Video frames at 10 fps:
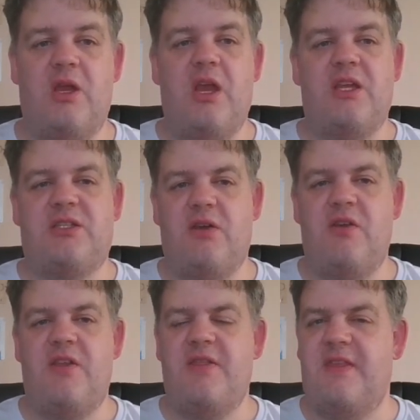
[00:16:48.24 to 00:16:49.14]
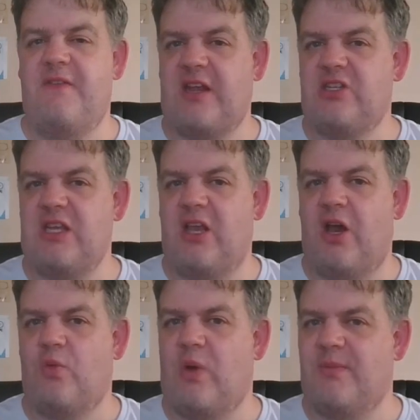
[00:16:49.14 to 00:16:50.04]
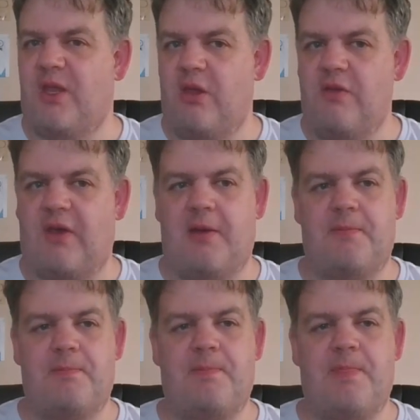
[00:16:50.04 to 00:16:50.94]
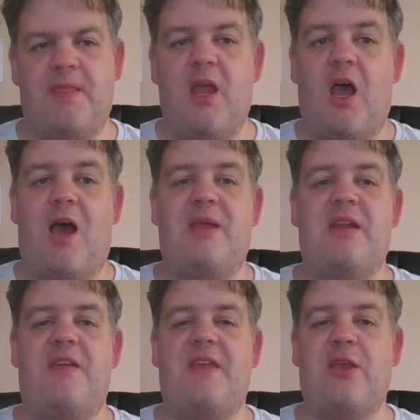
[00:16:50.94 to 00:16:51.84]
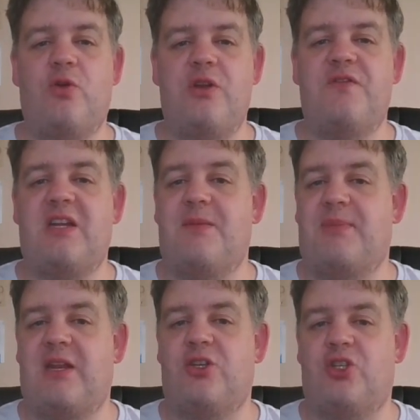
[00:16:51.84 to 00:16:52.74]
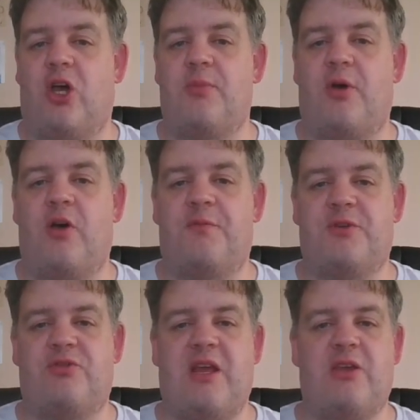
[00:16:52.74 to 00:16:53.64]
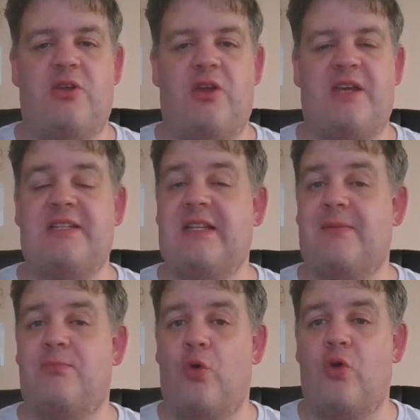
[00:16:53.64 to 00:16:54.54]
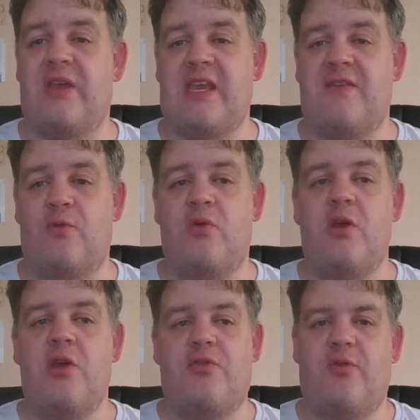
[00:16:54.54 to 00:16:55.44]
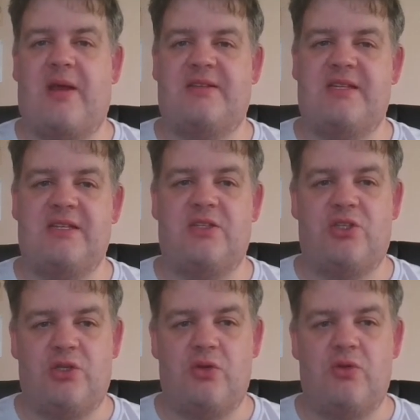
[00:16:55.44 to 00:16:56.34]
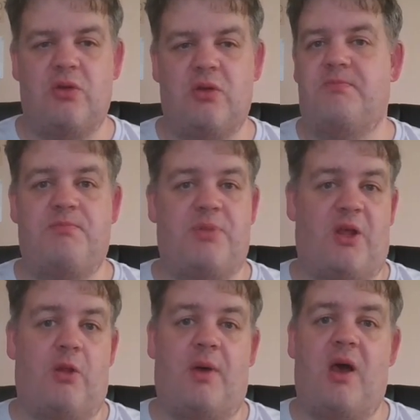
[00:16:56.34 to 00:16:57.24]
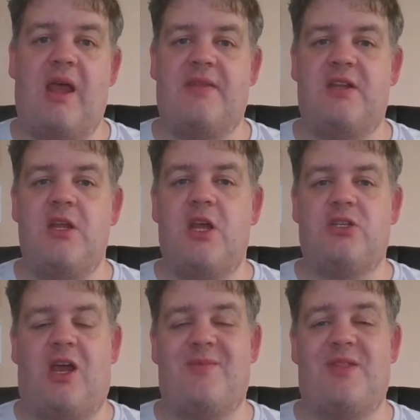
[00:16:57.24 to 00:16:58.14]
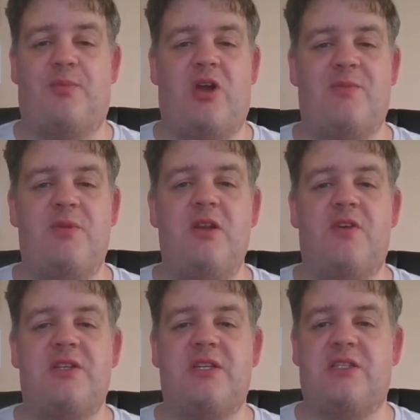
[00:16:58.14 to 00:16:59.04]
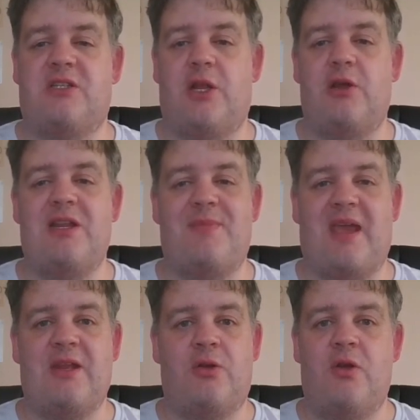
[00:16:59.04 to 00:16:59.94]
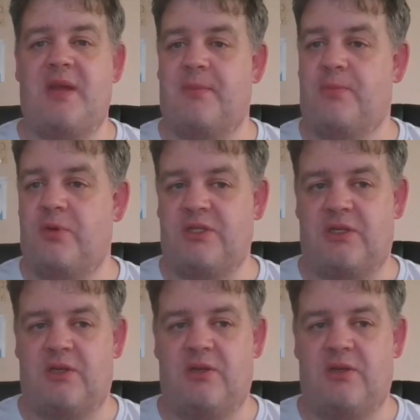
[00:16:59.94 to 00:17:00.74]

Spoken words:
So they've actually kind of won me over. I mean, they could have done a better job of portraying her as a little more evil throughout season 2, but I'll buy that time in the Prime Universe has slowly made her a better person.